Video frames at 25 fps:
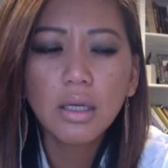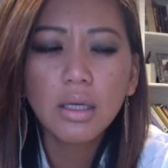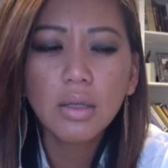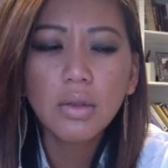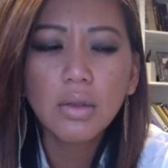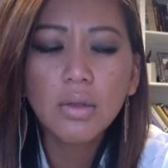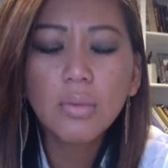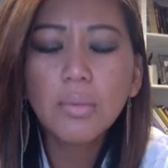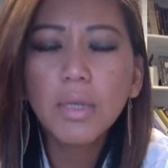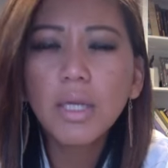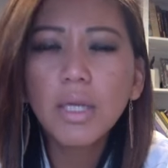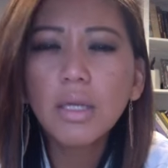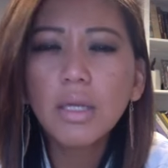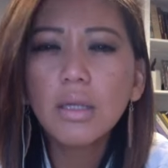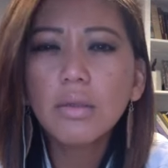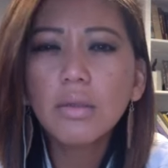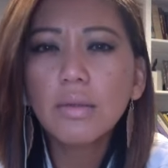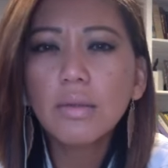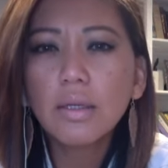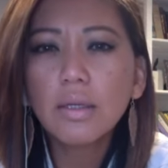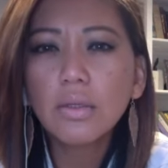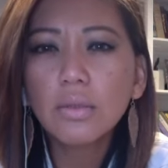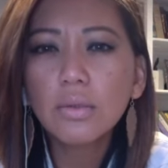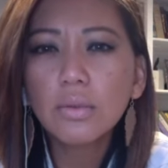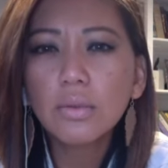the minute
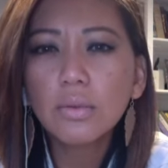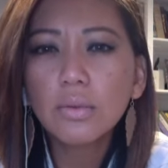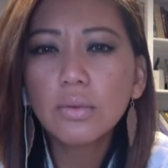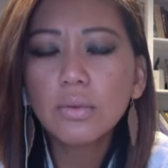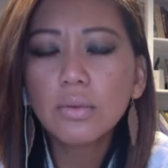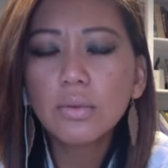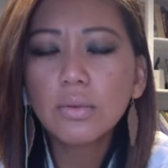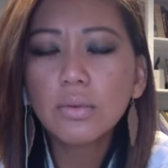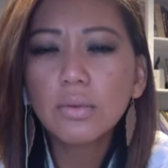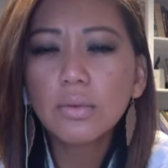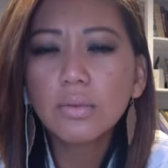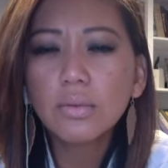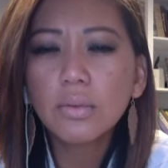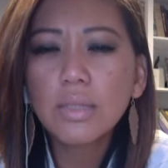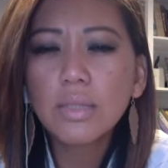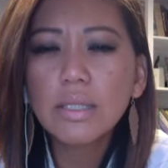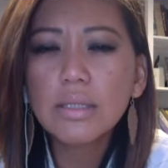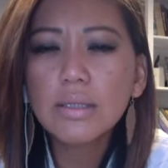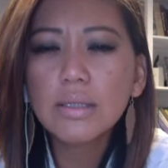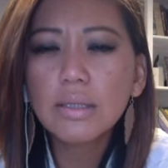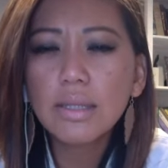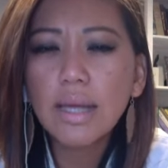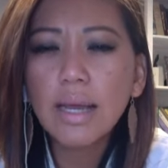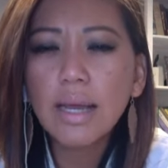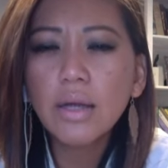that you
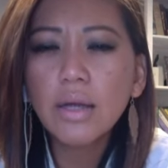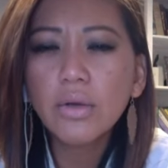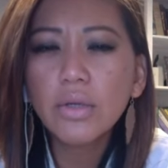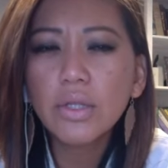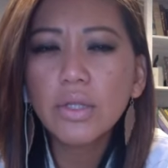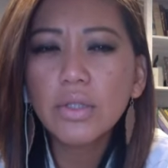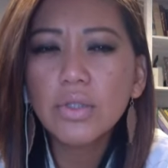reason out,